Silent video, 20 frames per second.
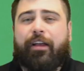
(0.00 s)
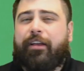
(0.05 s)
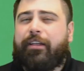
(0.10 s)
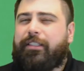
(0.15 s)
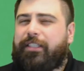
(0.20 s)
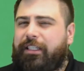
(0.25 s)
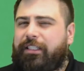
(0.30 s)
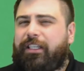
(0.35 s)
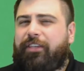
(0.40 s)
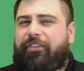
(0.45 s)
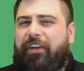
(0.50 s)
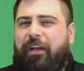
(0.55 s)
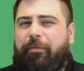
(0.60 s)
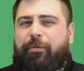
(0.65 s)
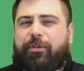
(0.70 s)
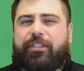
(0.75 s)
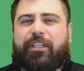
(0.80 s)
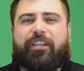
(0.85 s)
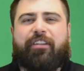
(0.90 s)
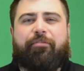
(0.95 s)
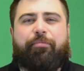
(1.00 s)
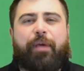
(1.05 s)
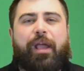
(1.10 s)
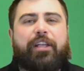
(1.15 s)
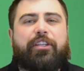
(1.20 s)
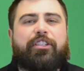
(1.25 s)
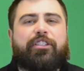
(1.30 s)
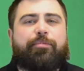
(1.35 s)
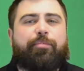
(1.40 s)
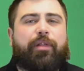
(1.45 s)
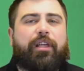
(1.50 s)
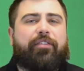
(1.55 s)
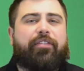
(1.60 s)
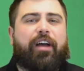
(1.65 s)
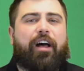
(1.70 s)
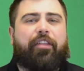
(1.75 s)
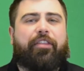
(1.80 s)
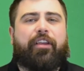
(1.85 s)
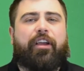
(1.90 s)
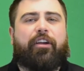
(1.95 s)
65% of patients believe
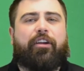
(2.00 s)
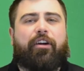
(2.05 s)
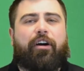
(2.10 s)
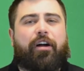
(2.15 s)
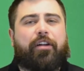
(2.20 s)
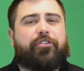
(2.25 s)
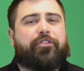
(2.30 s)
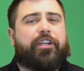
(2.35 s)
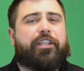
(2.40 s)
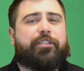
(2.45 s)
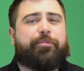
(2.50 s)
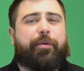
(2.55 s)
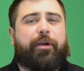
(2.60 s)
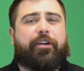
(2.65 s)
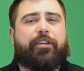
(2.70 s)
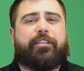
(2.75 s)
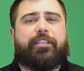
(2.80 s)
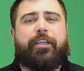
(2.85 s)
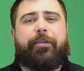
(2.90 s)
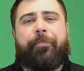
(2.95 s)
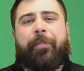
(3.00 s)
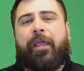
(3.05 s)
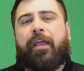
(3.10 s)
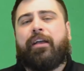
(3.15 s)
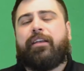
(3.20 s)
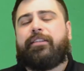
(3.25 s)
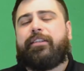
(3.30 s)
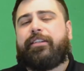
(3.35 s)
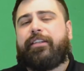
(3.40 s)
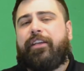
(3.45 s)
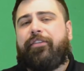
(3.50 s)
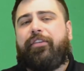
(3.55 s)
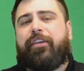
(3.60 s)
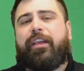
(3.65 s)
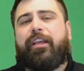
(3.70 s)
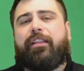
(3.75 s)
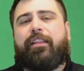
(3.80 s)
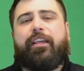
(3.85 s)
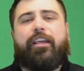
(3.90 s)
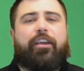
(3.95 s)
healthcare cost transparency
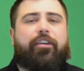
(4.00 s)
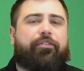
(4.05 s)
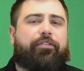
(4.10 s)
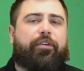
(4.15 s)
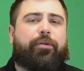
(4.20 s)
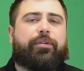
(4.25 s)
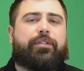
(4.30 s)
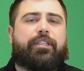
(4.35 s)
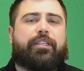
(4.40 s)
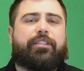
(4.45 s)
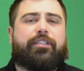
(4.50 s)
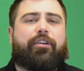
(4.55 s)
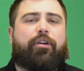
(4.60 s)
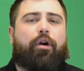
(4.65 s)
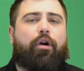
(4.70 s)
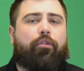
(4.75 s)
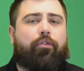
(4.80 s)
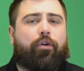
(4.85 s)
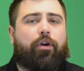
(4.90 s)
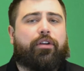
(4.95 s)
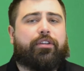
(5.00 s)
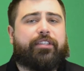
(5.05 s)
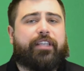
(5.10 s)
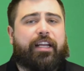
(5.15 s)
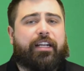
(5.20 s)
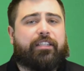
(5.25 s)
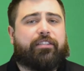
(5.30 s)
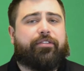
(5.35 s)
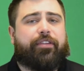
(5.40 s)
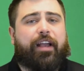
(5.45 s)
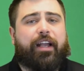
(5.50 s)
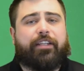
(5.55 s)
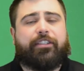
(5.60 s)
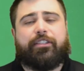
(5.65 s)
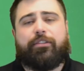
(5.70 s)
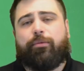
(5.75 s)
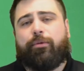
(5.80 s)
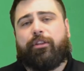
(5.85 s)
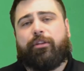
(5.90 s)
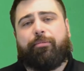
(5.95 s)
significantly influences their overall
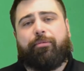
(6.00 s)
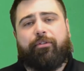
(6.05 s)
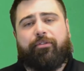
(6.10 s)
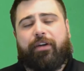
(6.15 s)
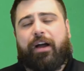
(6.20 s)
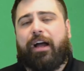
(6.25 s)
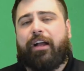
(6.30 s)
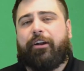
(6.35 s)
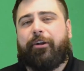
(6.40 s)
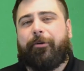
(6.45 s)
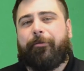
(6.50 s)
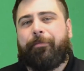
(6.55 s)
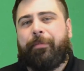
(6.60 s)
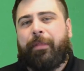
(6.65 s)
satisfaction with a provider.